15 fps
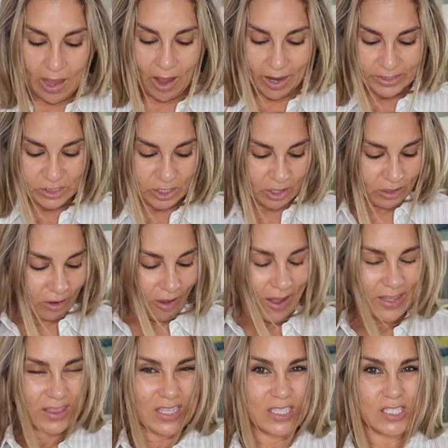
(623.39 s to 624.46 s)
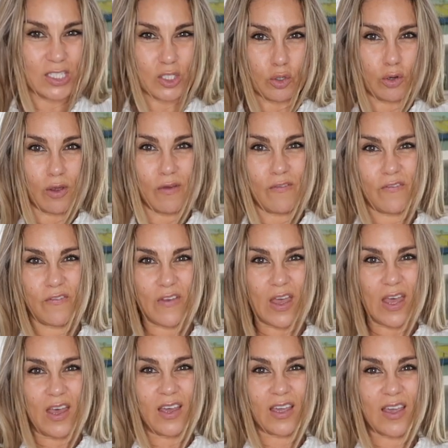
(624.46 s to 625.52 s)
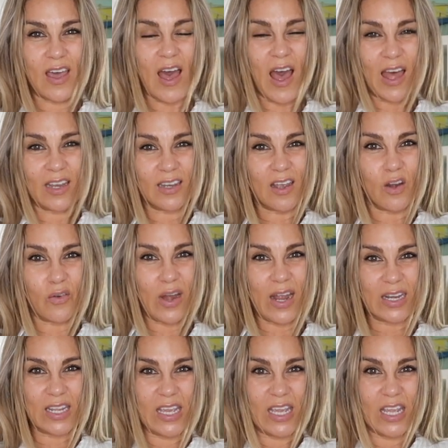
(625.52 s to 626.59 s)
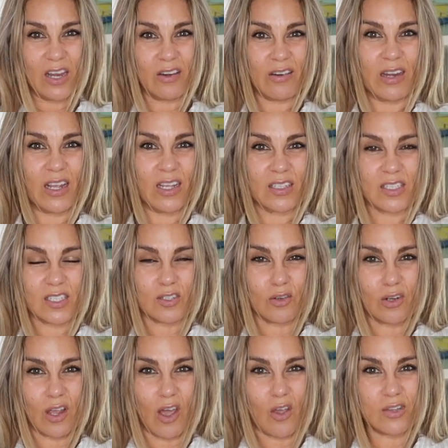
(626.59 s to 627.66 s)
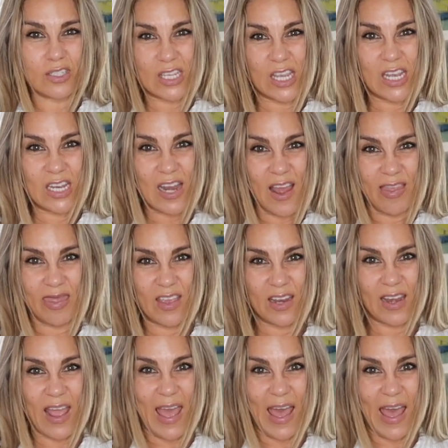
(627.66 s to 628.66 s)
I don't like this sort of cut around here. It sort of goes in and then